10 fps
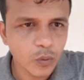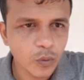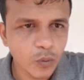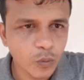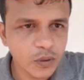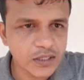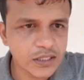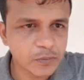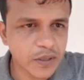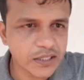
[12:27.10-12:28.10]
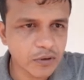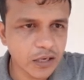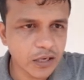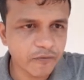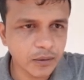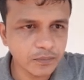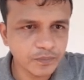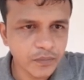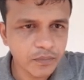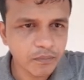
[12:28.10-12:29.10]
with its base value
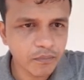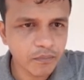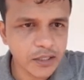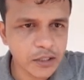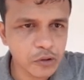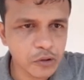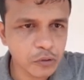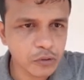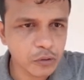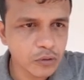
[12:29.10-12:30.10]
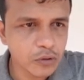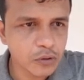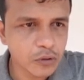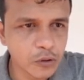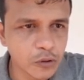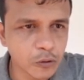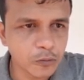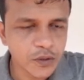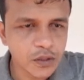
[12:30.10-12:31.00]
from -2 to 2.